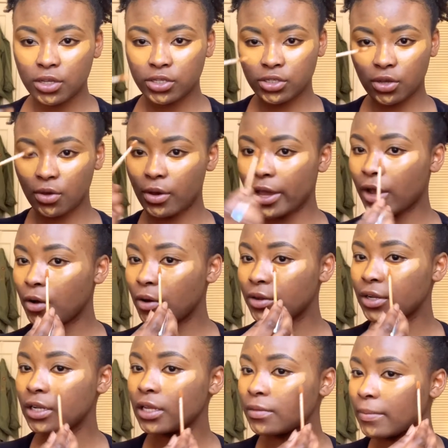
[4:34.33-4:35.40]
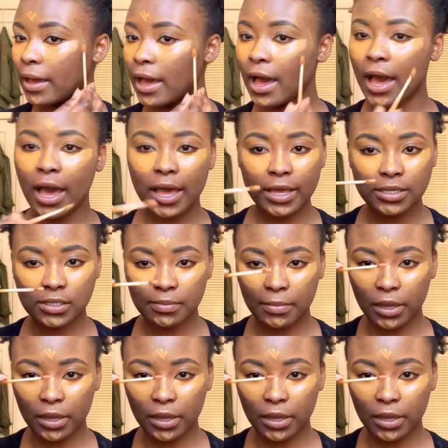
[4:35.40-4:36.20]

So I go underneath my eyes,